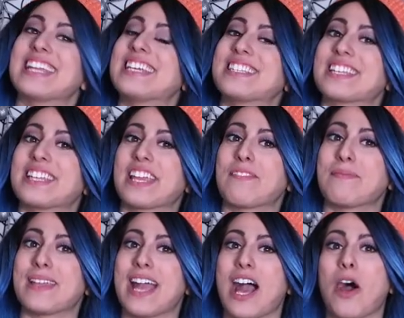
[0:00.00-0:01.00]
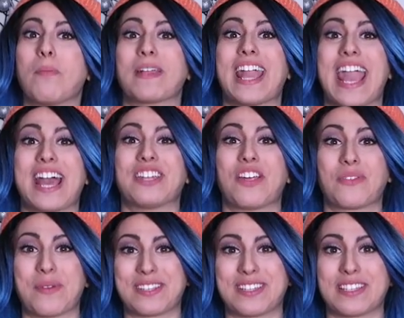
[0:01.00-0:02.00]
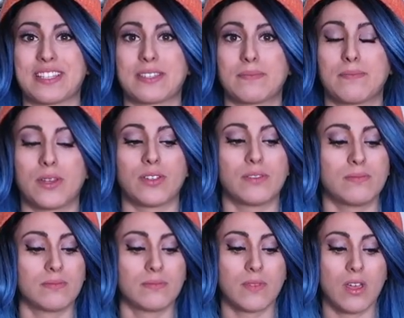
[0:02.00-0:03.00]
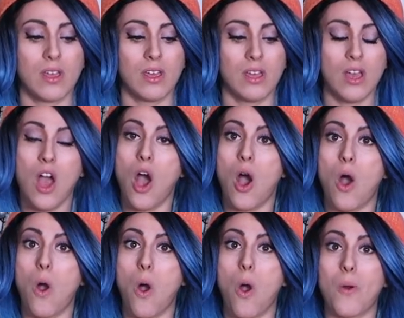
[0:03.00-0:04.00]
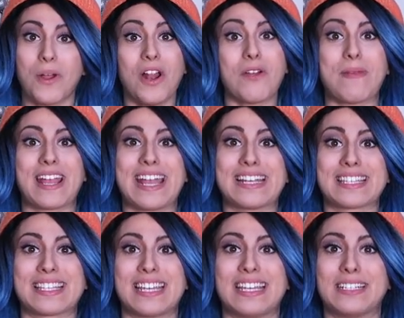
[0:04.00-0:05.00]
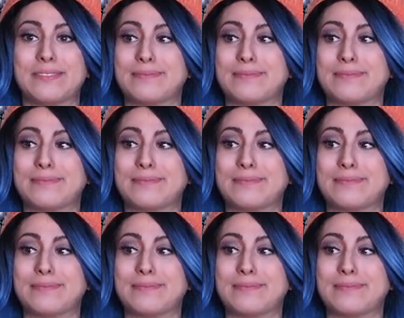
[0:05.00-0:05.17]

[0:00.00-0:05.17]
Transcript: and he's gonna give me a helping hand on the rest of this build. Or an arm, I guess.